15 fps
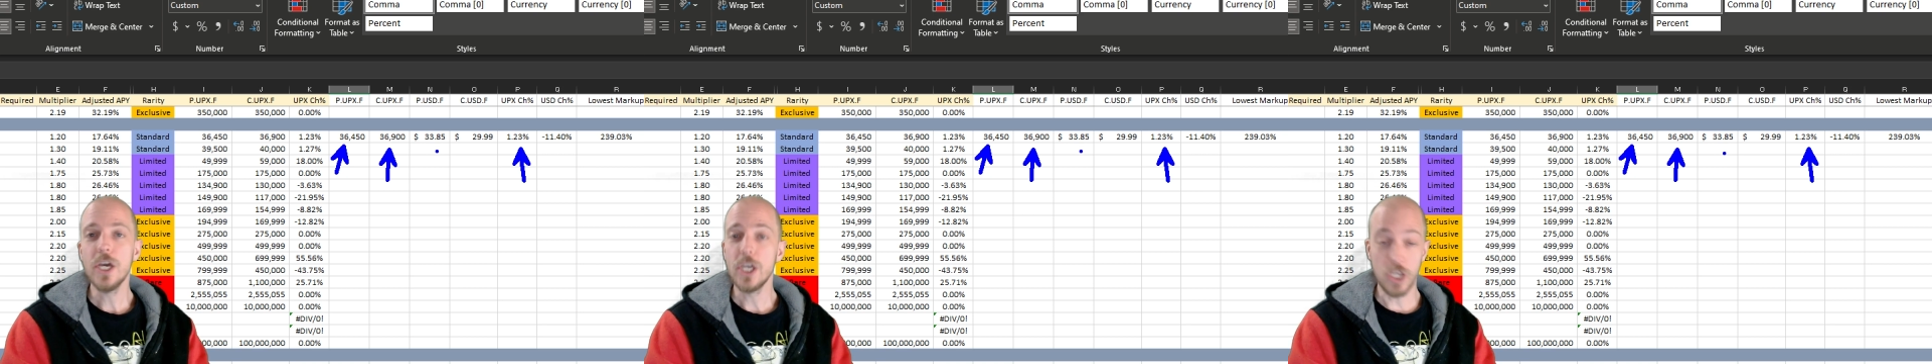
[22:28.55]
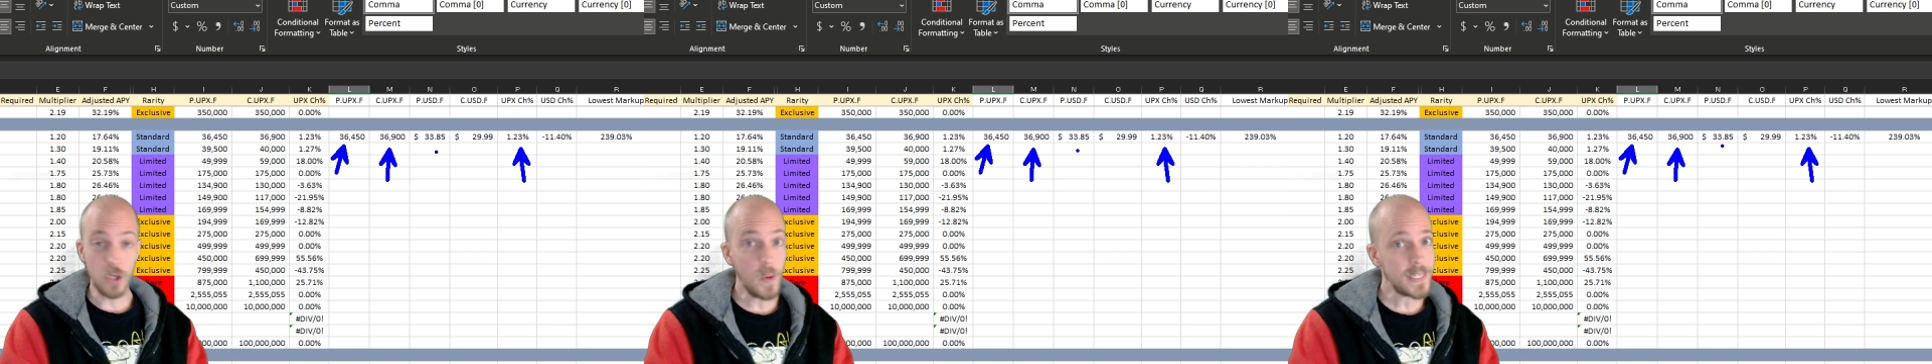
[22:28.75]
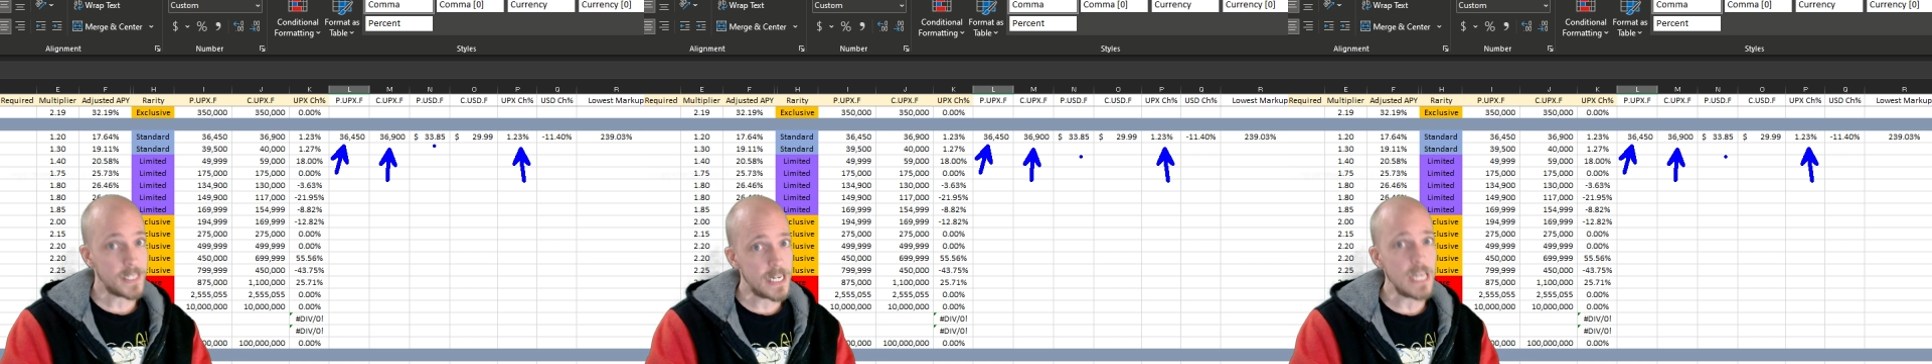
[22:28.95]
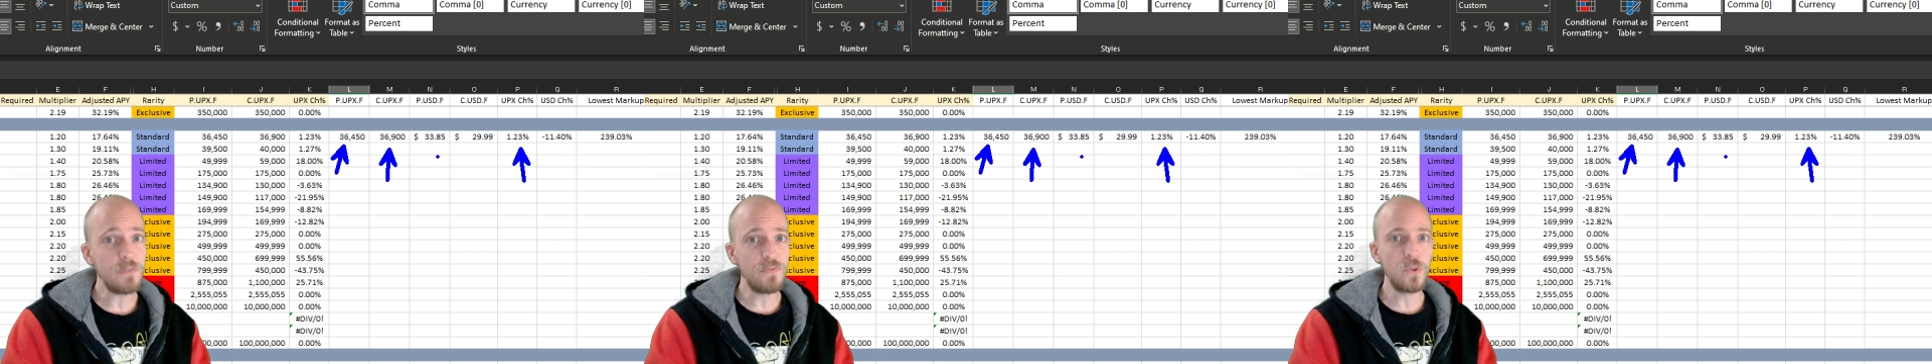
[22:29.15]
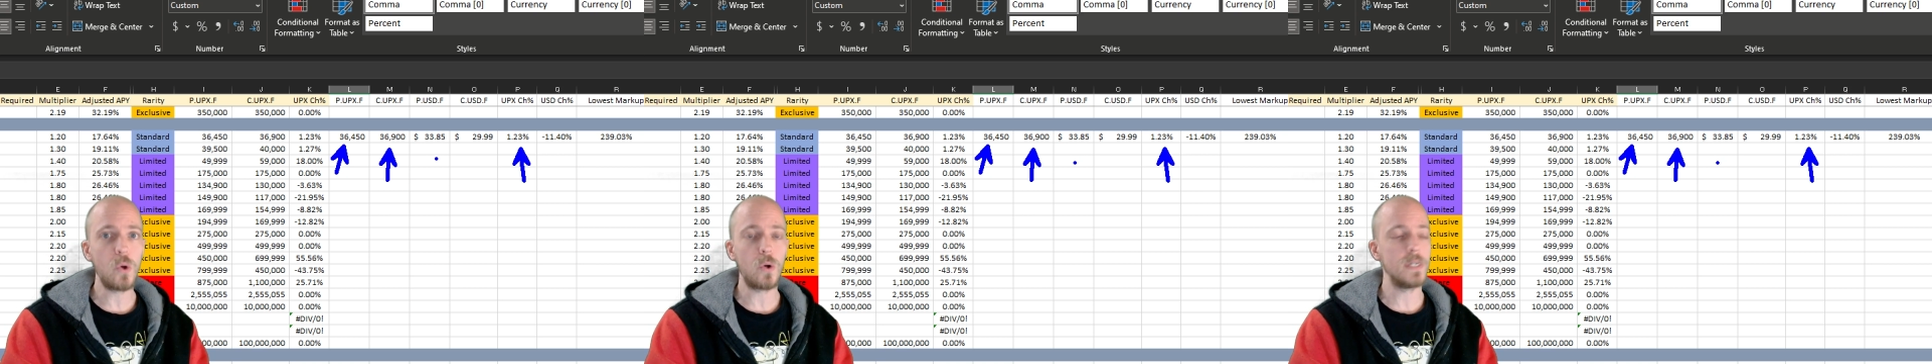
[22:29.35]
USD
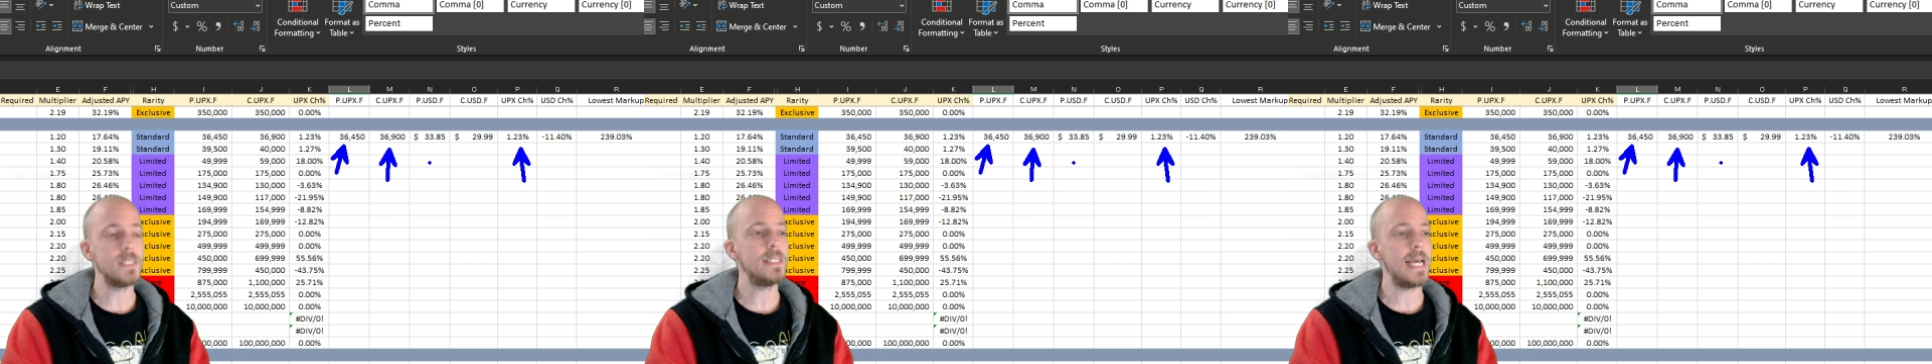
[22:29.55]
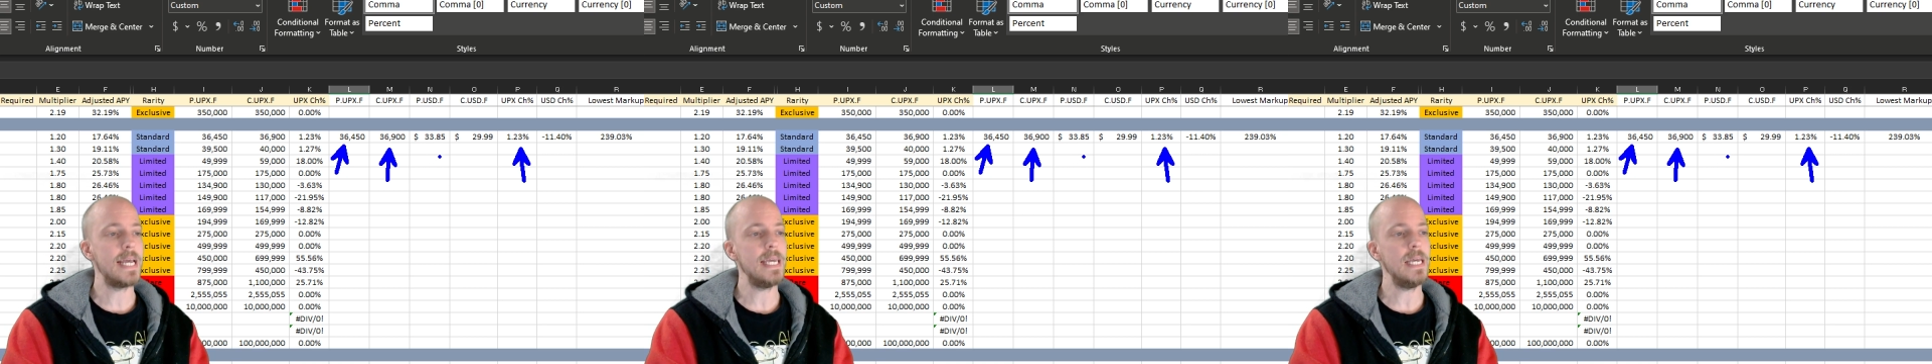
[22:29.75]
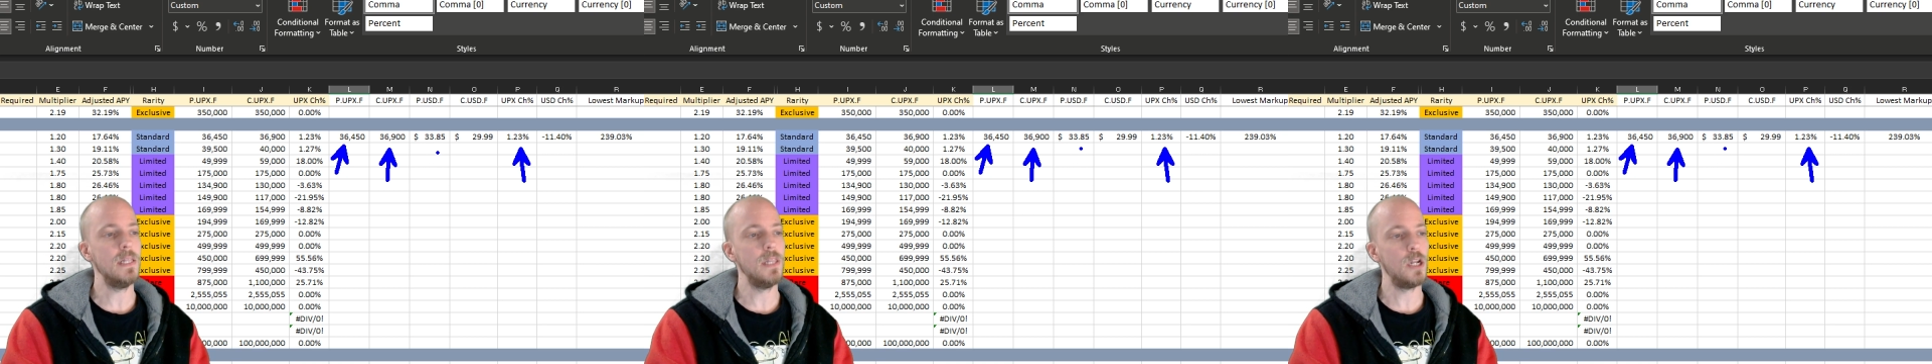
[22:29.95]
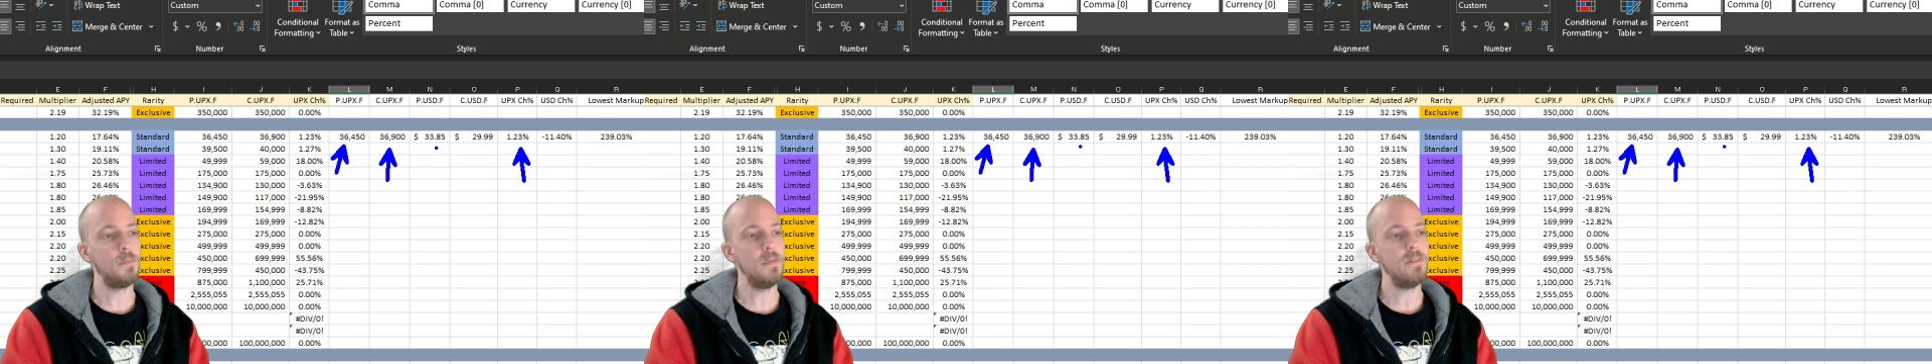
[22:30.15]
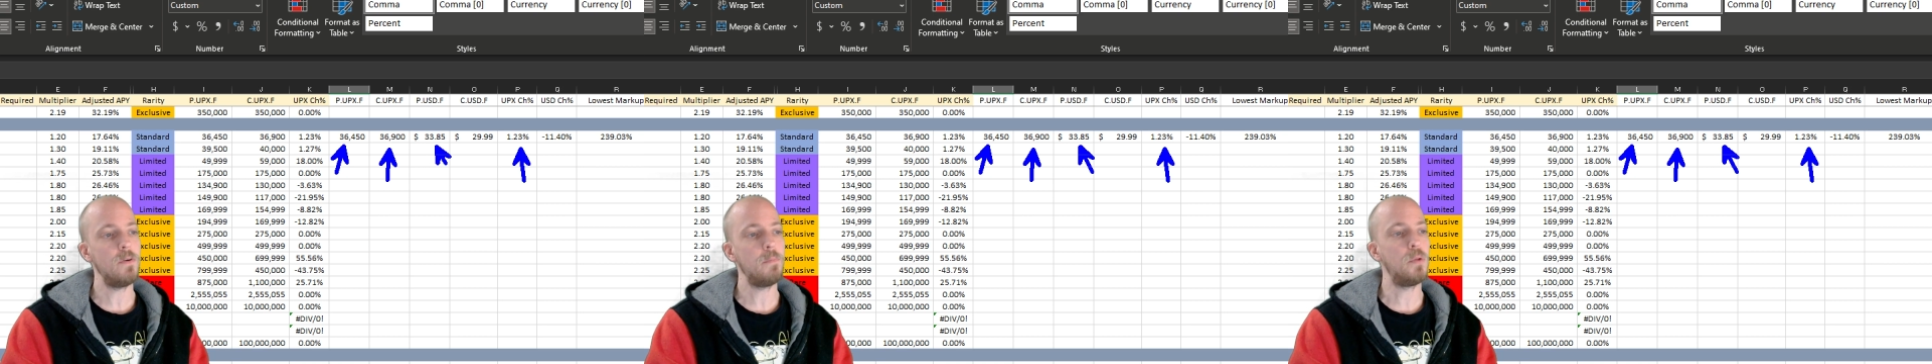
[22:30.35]
floor is taking a little
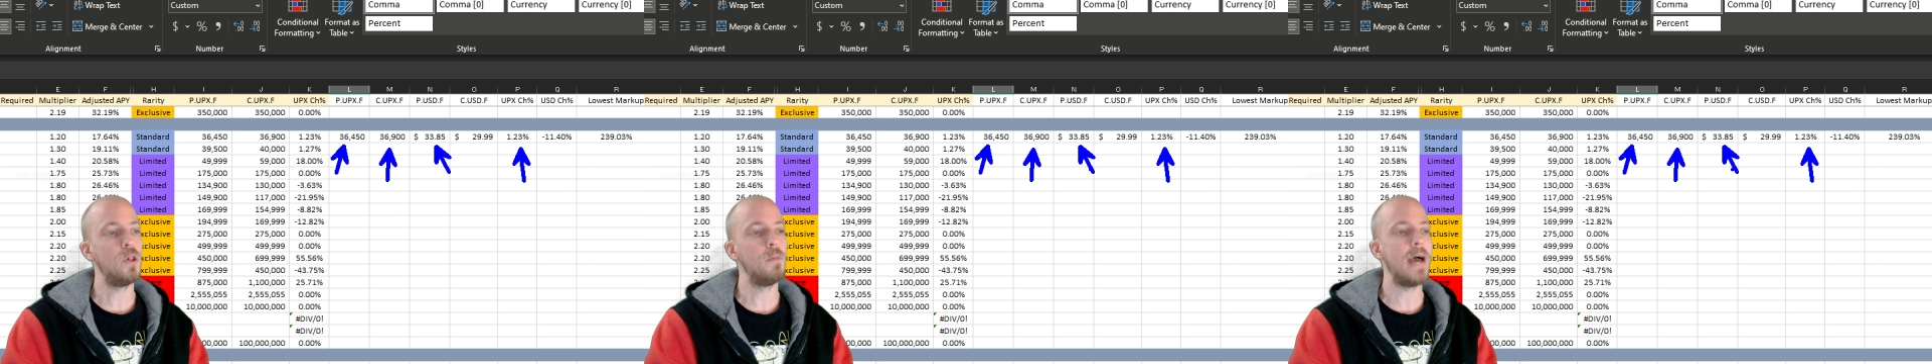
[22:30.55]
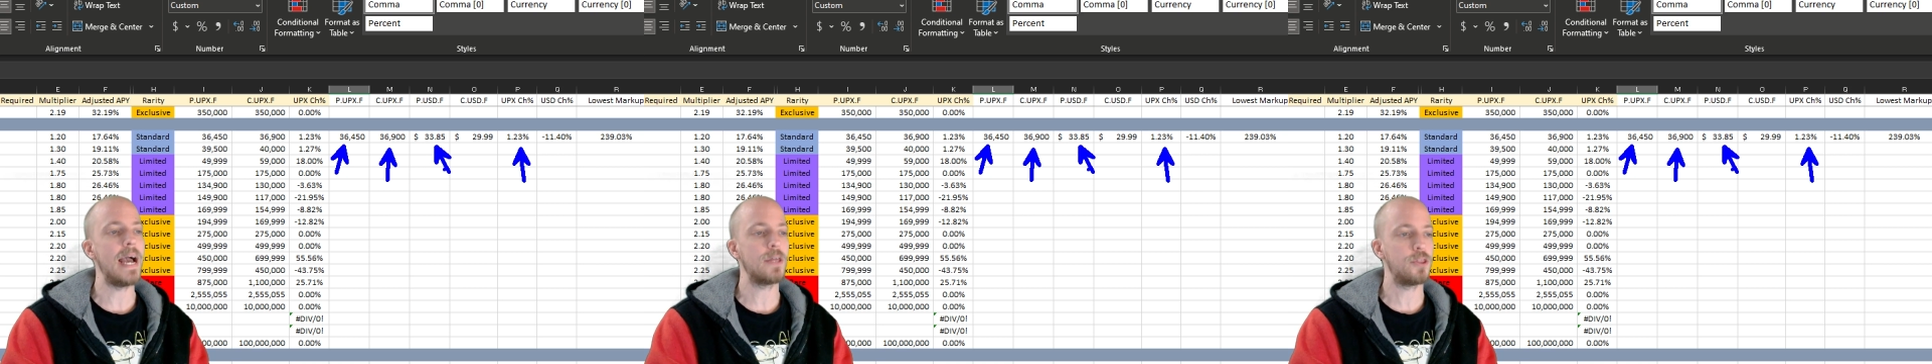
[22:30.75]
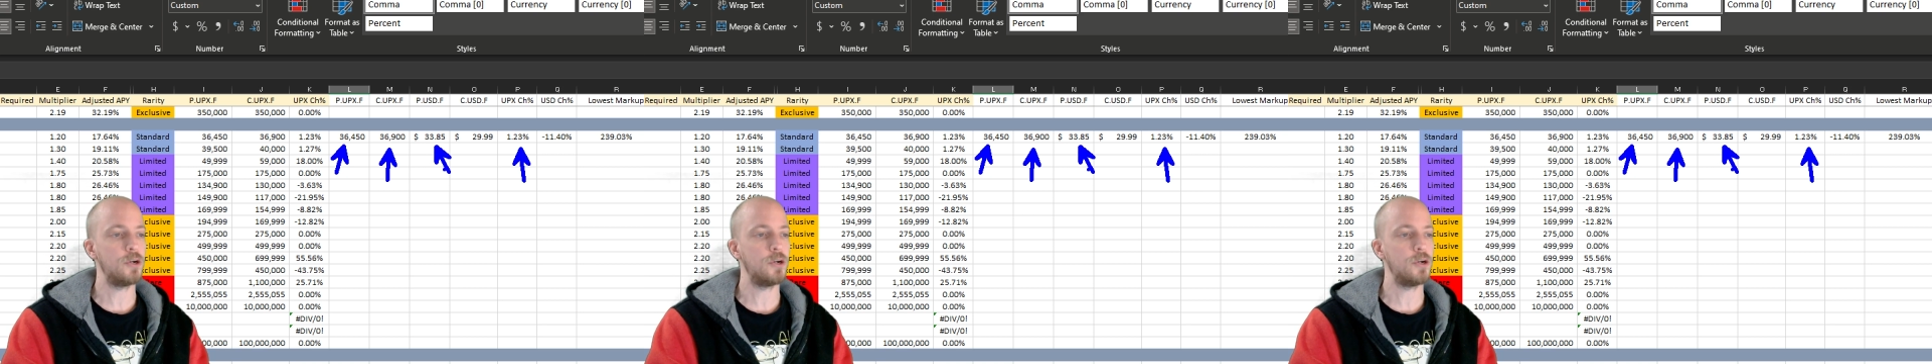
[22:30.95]
bit of a pullback,